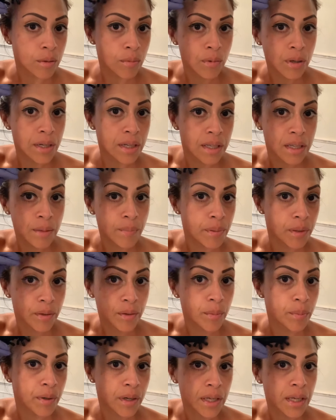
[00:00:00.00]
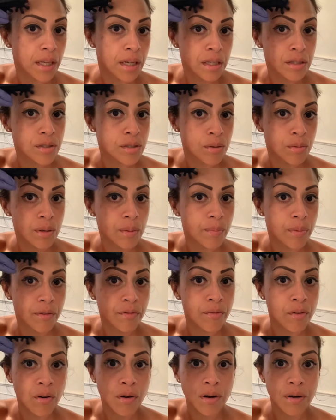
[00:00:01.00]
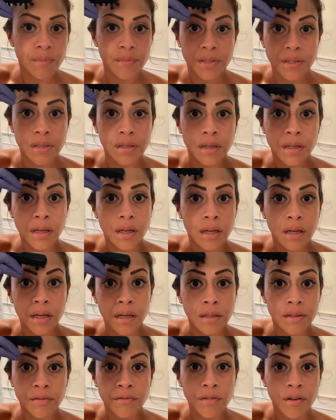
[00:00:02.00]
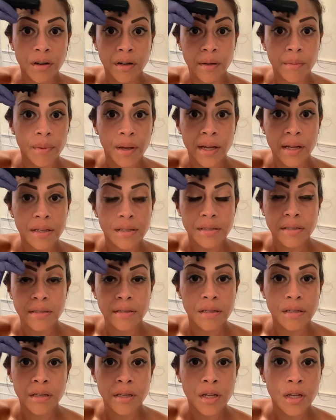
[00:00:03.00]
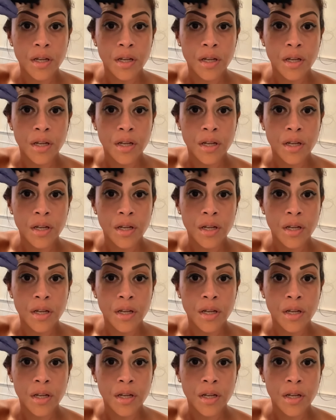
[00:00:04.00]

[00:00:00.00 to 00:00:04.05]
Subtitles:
You want to keep it lubricated so it performs its very best.